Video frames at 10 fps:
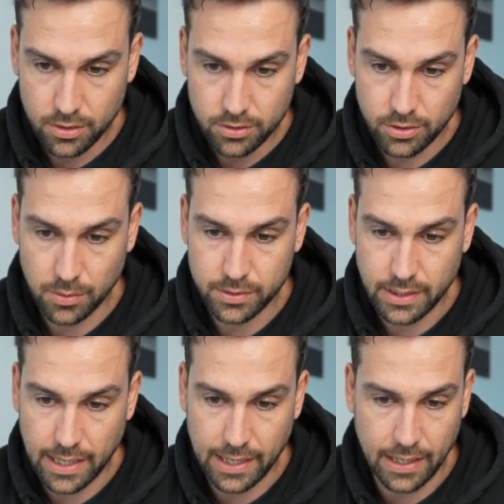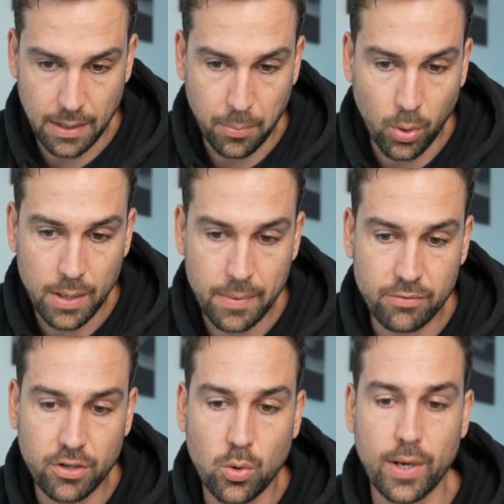So it's a appointment
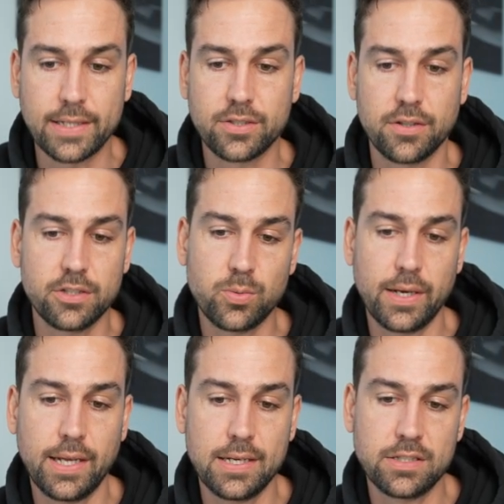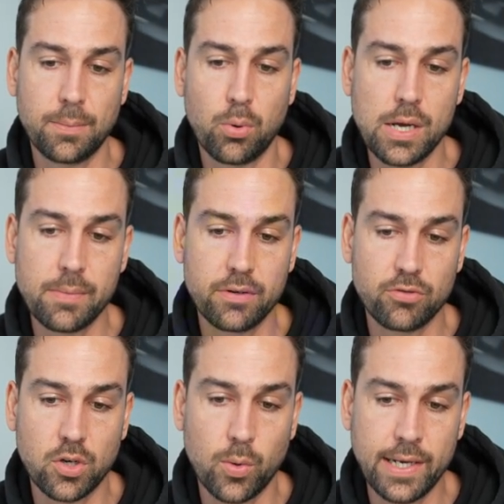request. So this one here is appointment
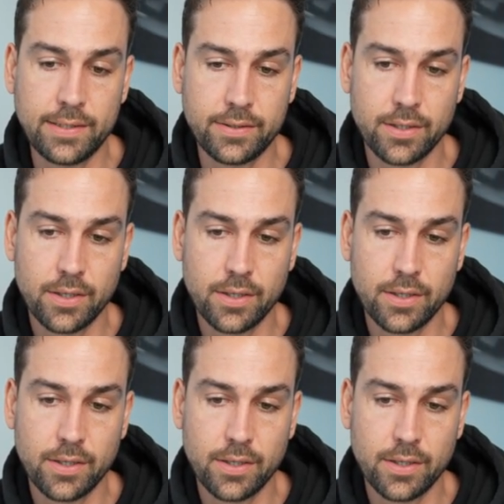request.